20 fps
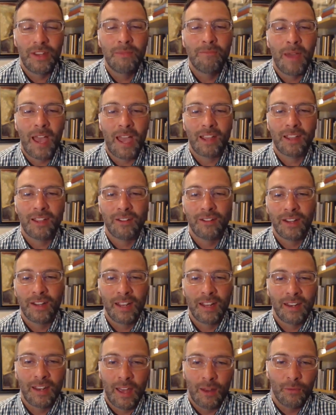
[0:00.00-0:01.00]
feedback. You're
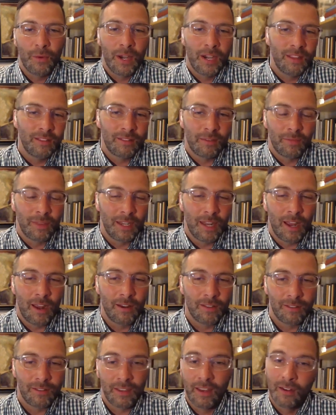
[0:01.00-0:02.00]
again not writing something
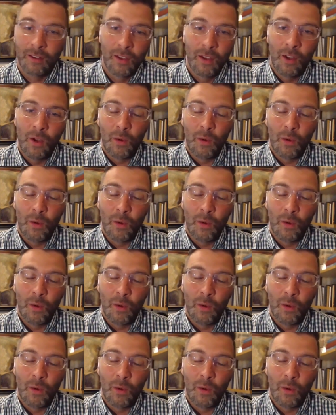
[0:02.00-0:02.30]
down and saying,